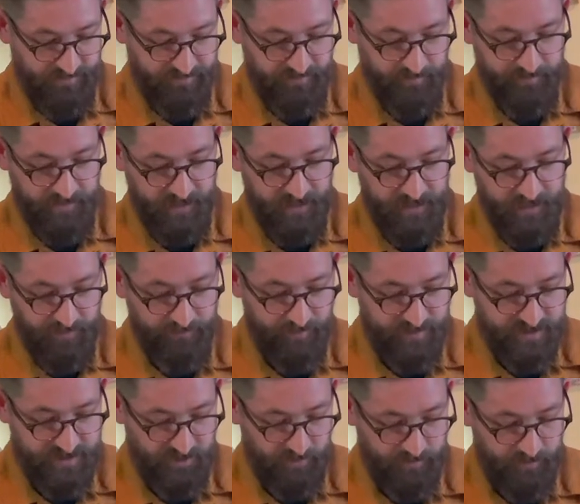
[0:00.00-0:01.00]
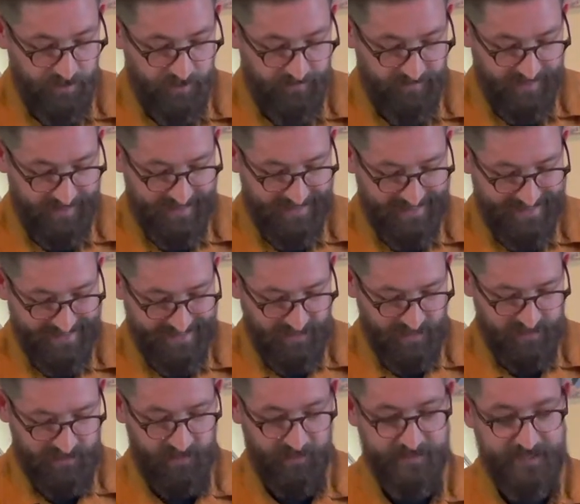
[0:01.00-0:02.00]
from the original movie.
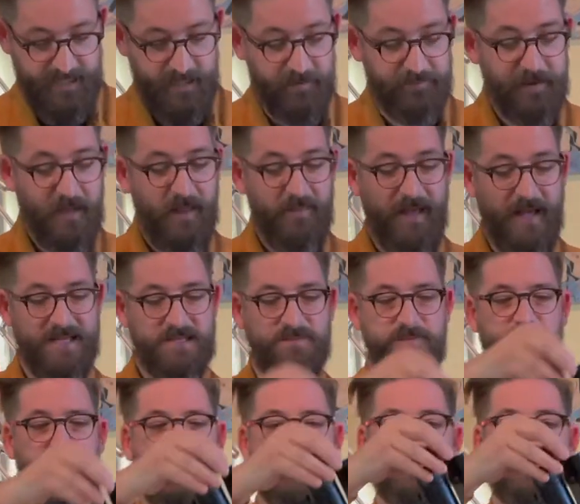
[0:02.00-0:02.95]
I can't take it off. That's my